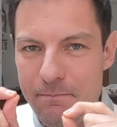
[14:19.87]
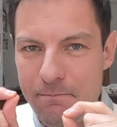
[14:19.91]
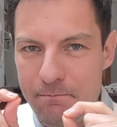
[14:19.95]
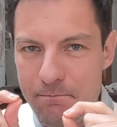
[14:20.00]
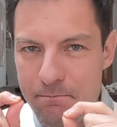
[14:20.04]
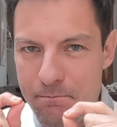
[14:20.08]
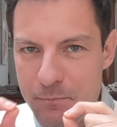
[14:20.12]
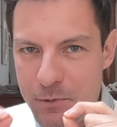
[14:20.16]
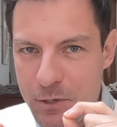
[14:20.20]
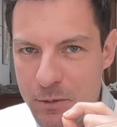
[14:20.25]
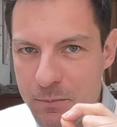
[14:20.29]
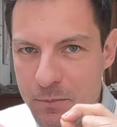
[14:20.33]

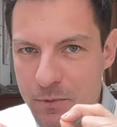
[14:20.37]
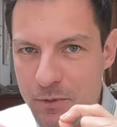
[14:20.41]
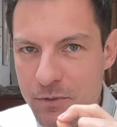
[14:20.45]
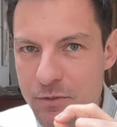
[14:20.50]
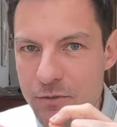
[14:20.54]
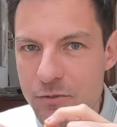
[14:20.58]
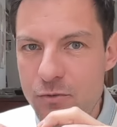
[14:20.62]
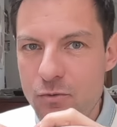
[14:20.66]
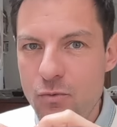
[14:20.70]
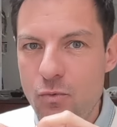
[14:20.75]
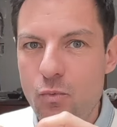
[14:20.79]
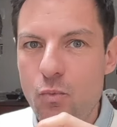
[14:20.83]

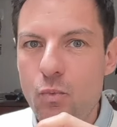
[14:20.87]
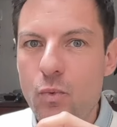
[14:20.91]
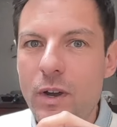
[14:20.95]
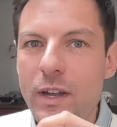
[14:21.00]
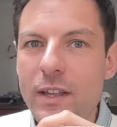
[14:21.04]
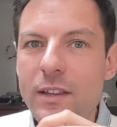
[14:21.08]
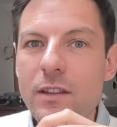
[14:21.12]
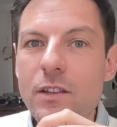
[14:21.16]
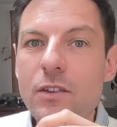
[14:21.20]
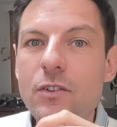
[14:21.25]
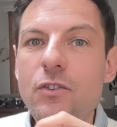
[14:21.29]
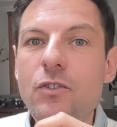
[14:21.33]
moments
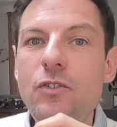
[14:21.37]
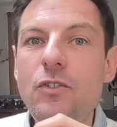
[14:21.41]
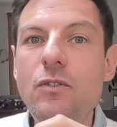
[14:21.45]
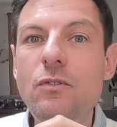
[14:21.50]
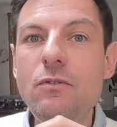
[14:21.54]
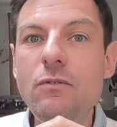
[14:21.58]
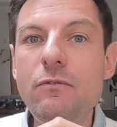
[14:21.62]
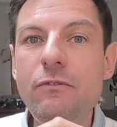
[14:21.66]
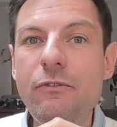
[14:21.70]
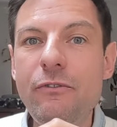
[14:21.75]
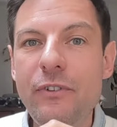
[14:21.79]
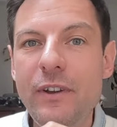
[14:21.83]
when
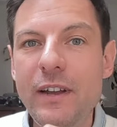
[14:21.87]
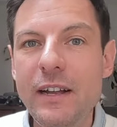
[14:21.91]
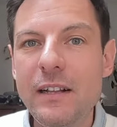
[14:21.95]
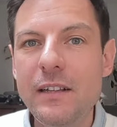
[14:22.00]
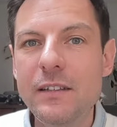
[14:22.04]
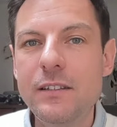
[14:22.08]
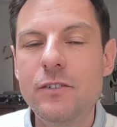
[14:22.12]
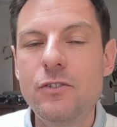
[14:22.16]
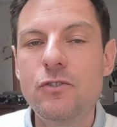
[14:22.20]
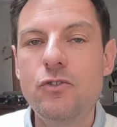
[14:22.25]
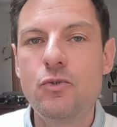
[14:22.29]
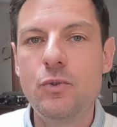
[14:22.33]
you
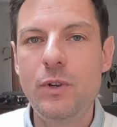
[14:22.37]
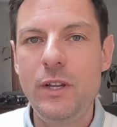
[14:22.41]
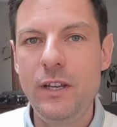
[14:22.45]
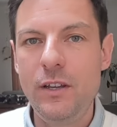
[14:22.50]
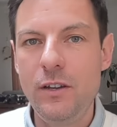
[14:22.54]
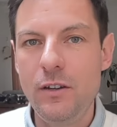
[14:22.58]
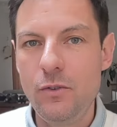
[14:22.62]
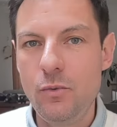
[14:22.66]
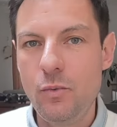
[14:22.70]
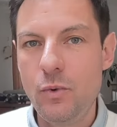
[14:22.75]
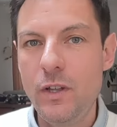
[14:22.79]
felt triggered,